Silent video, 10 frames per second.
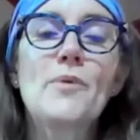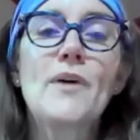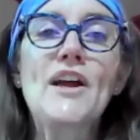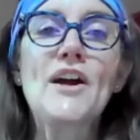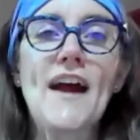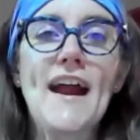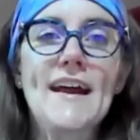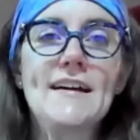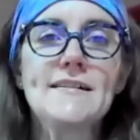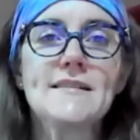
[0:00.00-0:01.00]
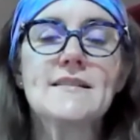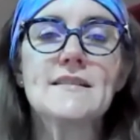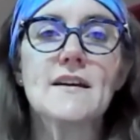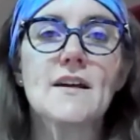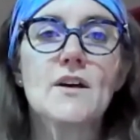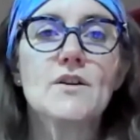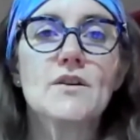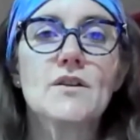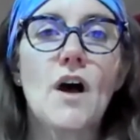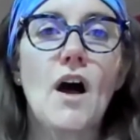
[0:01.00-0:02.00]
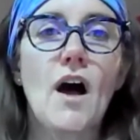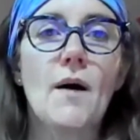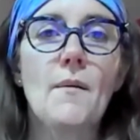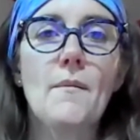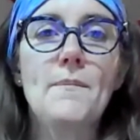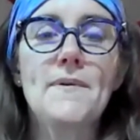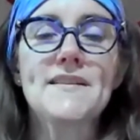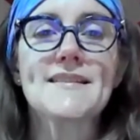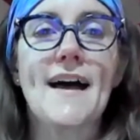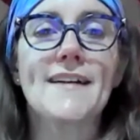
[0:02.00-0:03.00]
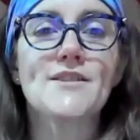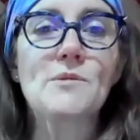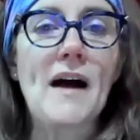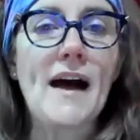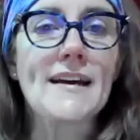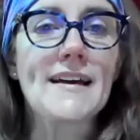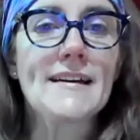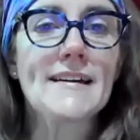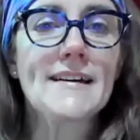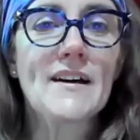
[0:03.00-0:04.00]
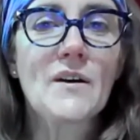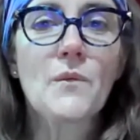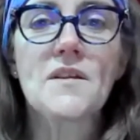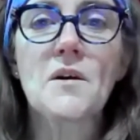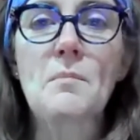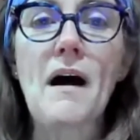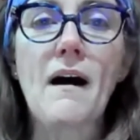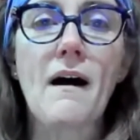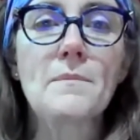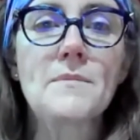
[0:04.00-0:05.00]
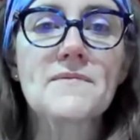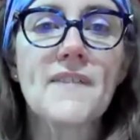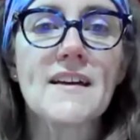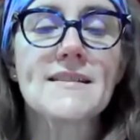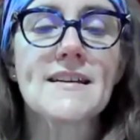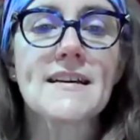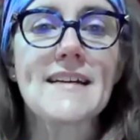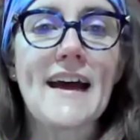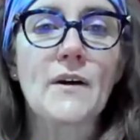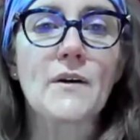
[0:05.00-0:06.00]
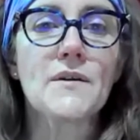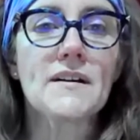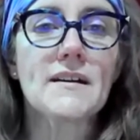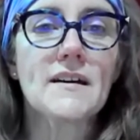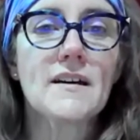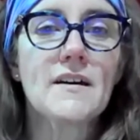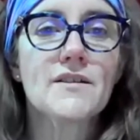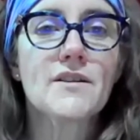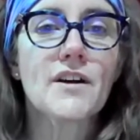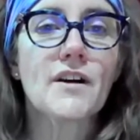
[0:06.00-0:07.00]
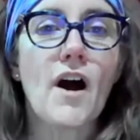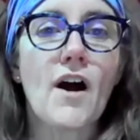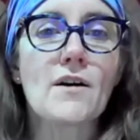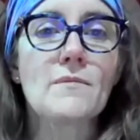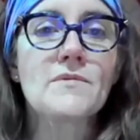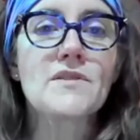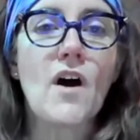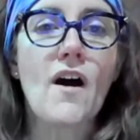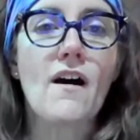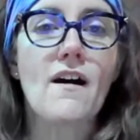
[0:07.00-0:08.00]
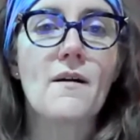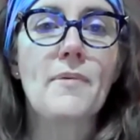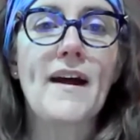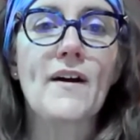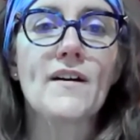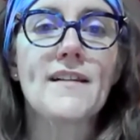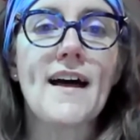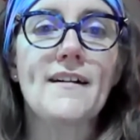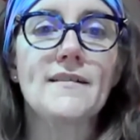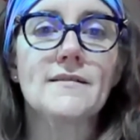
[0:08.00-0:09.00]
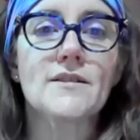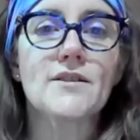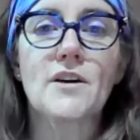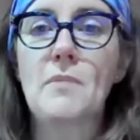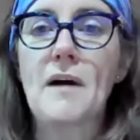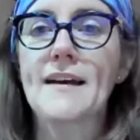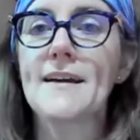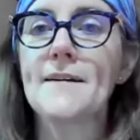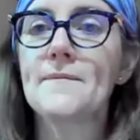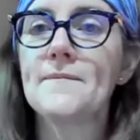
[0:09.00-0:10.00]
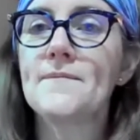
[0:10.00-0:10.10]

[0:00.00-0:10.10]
Bring your hands beside your body with your palms facing down. So your arms are parallel to your body.